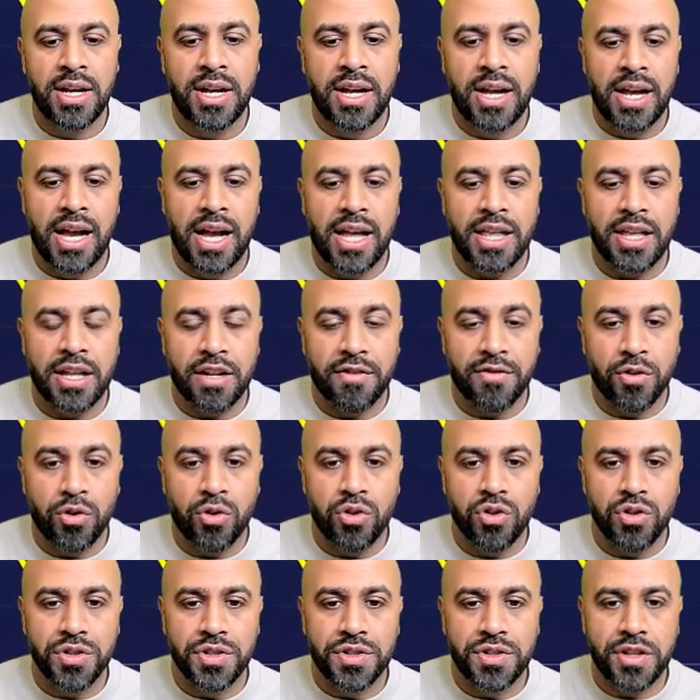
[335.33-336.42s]
And then of
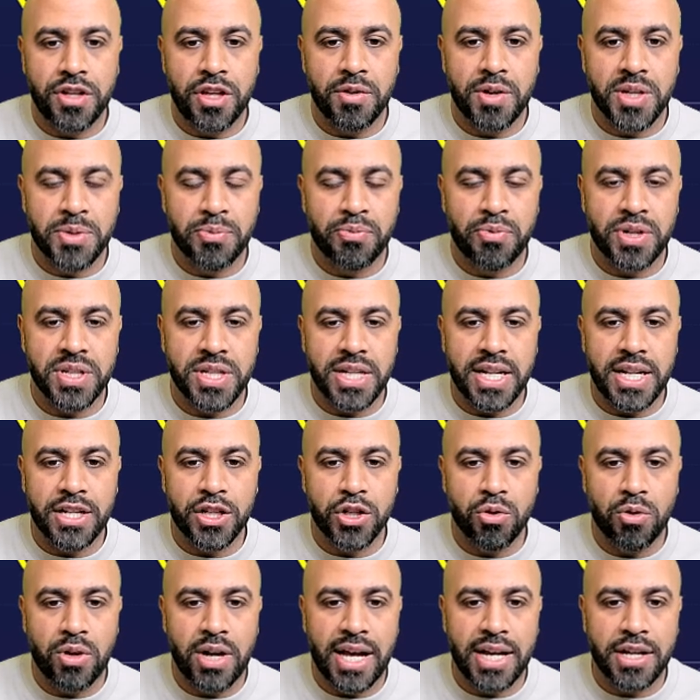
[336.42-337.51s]
course the US
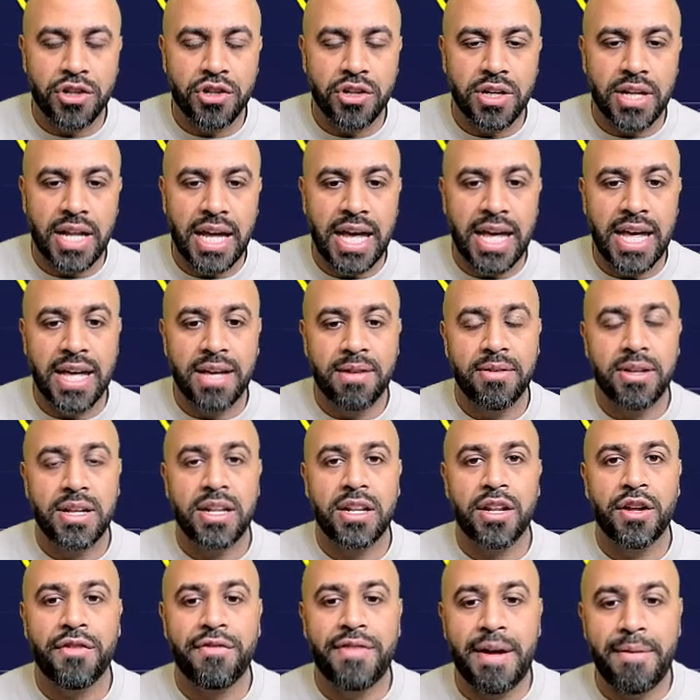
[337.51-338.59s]
presidential election here in
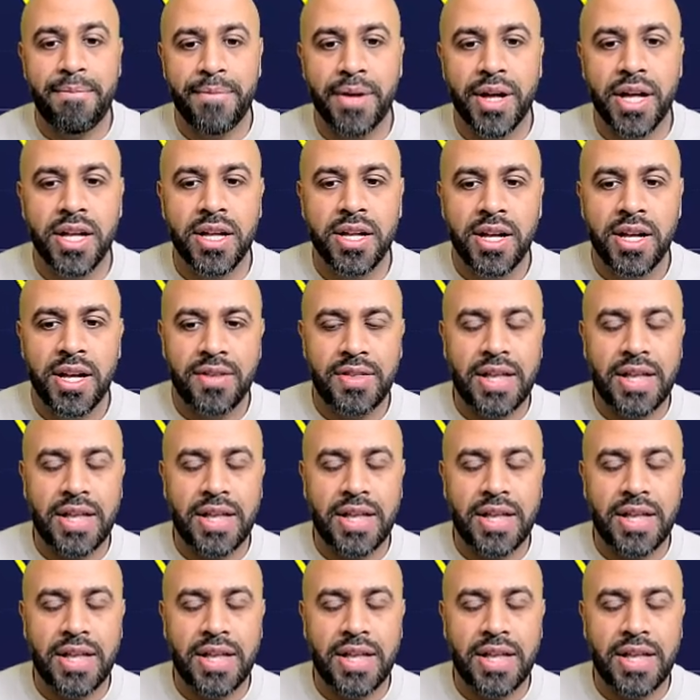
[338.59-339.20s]
November,